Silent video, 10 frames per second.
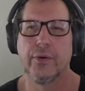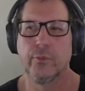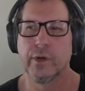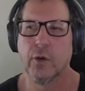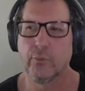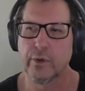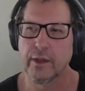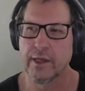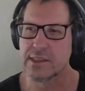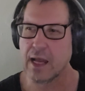We don't
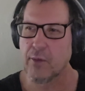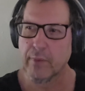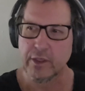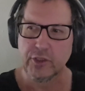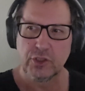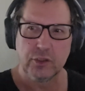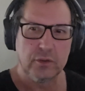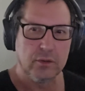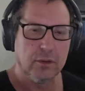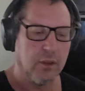realize how much
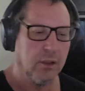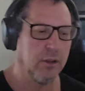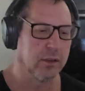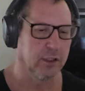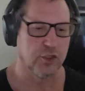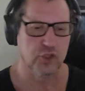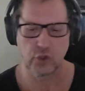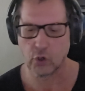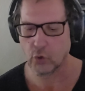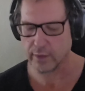
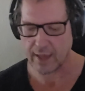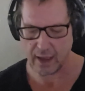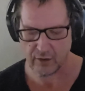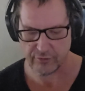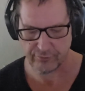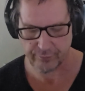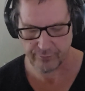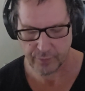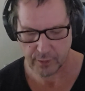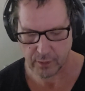control we have,
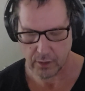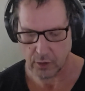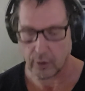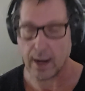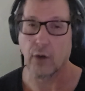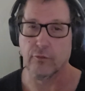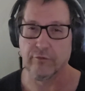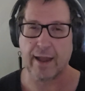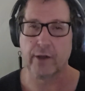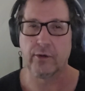or how
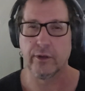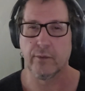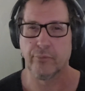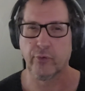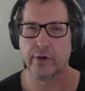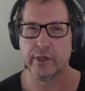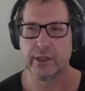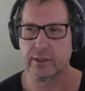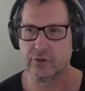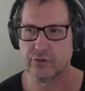vital and important
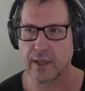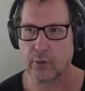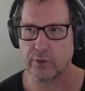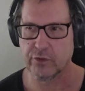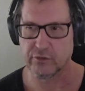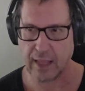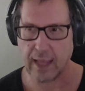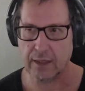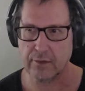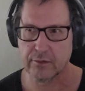it is that we
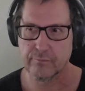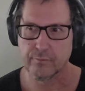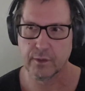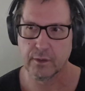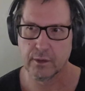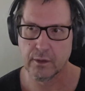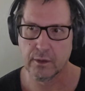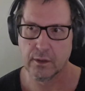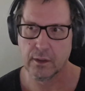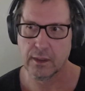stand,
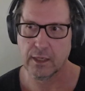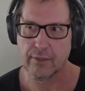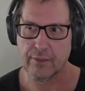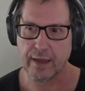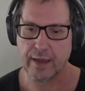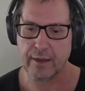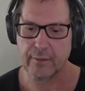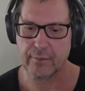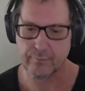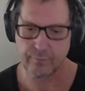and that